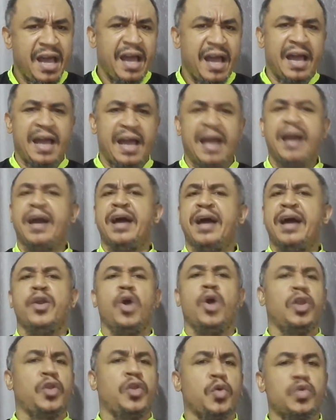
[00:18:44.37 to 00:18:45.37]
and
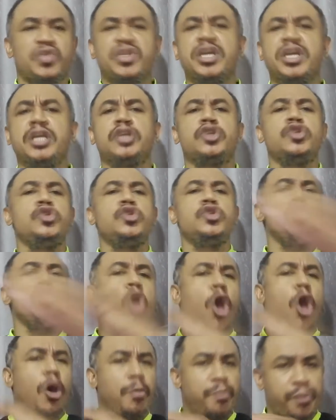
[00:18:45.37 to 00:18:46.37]
all those things,
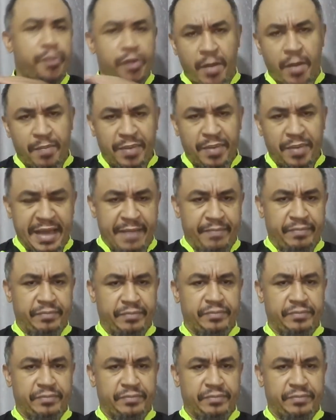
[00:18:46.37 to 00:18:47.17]
no problem.